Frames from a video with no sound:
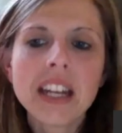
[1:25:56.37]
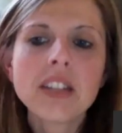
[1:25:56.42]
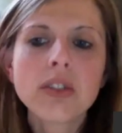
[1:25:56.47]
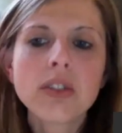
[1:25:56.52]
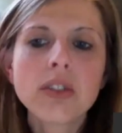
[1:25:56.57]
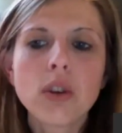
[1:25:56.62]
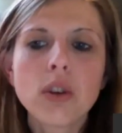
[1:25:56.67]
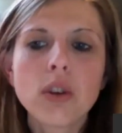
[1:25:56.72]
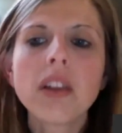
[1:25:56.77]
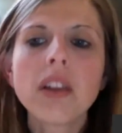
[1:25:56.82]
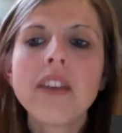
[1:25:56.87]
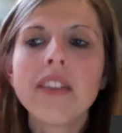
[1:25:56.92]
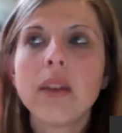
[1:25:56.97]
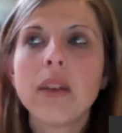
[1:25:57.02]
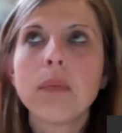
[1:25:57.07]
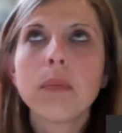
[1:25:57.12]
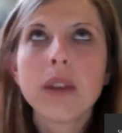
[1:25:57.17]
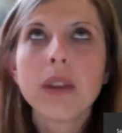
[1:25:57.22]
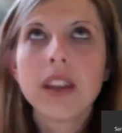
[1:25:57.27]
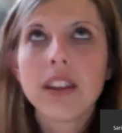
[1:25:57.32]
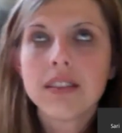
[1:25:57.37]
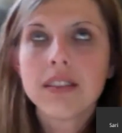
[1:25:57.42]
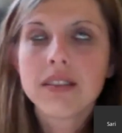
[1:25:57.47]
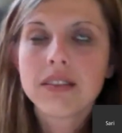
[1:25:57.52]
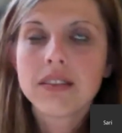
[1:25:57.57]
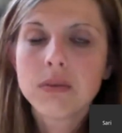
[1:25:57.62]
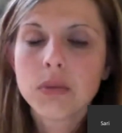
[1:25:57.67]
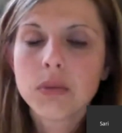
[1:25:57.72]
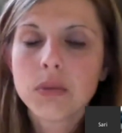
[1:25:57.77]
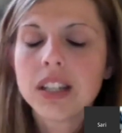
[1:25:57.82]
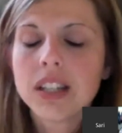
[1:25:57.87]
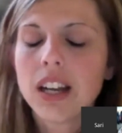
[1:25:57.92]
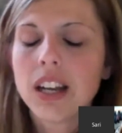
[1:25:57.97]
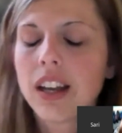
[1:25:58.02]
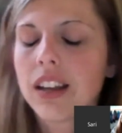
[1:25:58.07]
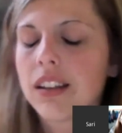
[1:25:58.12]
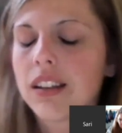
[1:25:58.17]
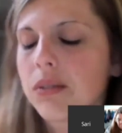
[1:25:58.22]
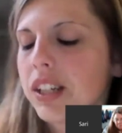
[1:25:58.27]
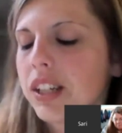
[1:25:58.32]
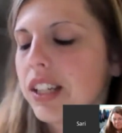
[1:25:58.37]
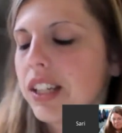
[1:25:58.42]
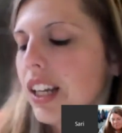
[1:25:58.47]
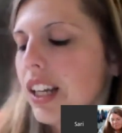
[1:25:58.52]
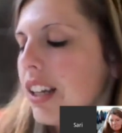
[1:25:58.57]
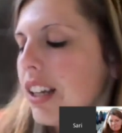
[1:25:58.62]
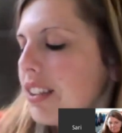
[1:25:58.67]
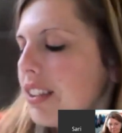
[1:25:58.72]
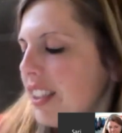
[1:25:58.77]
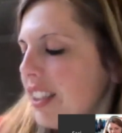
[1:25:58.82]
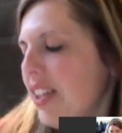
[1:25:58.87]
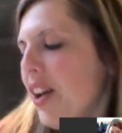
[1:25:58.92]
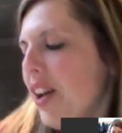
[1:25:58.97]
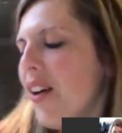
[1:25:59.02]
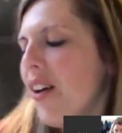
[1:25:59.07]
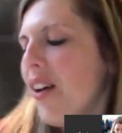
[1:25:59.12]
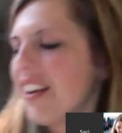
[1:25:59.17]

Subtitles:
as group 11, and we did it. We did it. So.